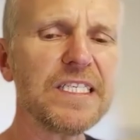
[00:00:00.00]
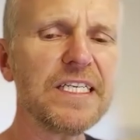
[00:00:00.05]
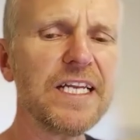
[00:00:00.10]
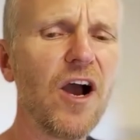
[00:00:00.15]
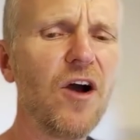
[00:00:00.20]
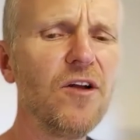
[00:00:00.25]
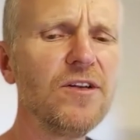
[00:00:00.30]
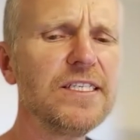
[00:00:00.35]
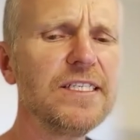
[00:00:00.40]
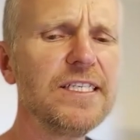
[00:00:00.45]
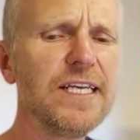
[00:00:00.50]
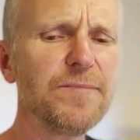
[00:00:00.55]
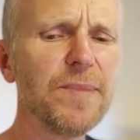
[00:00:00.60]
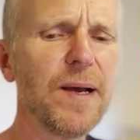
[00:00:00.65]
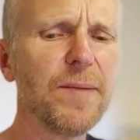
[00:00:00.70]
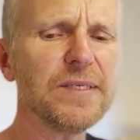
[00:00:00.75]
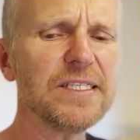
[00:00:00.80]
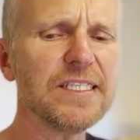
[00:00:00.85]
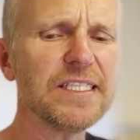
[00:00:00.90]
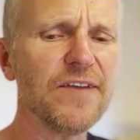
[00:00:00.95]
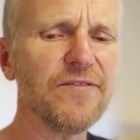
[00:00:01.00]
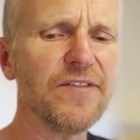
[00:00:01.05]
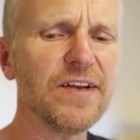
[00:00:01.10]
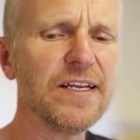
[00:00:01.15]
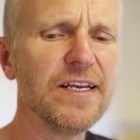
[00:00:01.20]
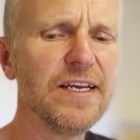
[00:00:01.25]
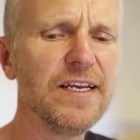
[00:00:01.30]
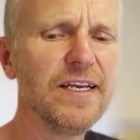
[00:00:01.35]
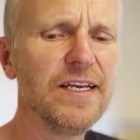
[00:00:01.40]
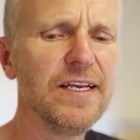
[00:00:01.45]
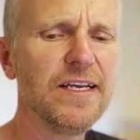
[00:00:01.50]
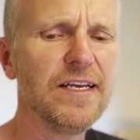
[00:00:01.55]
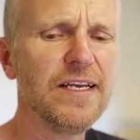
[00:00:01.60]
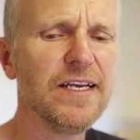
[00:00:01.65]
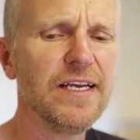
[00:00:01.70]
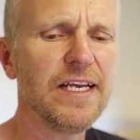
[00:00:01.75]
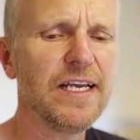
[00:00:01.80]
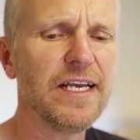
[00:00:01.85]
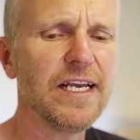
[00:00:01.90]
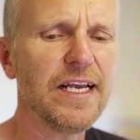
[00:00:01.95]
Now, on to tip number seven.
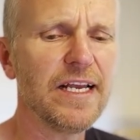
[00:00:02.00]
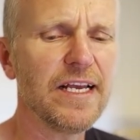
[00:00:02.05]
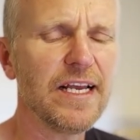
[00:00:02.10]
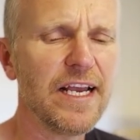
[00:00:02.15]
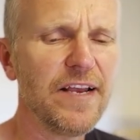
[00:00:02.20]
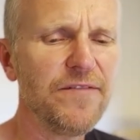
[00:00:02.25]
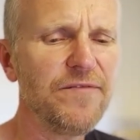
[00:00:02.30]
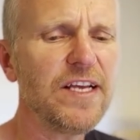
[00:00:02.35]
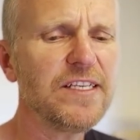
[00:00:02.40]
If